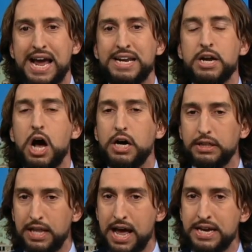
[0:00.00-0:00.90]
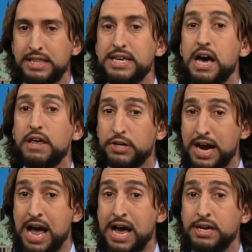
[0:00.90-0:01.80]
And unlike the other
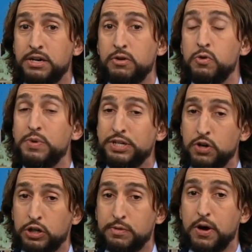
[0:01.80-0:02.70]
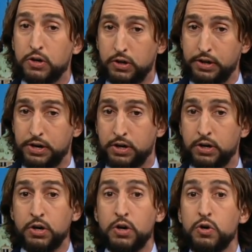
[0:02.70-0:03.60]
guy who we talked about earlier,